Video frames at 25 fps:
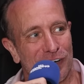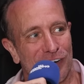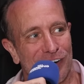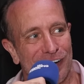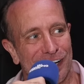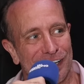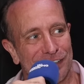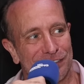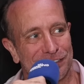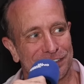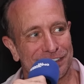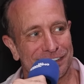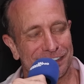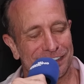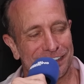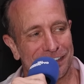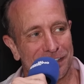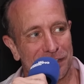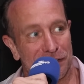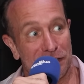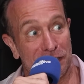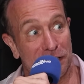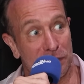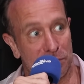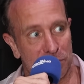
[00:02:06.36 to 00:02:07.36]
knives in
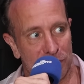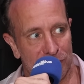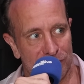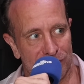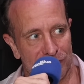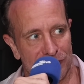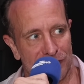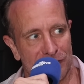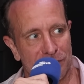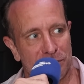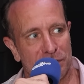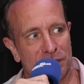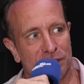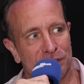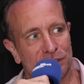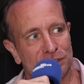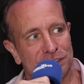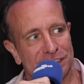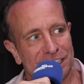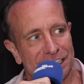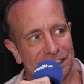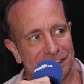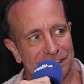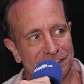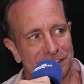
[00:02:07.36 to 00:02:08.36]
a proverbial
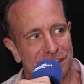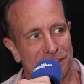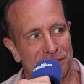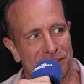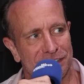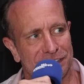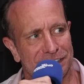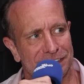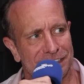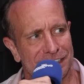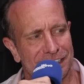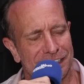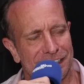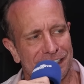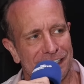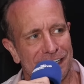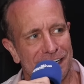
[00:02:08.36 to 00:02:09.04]
sense, obviously.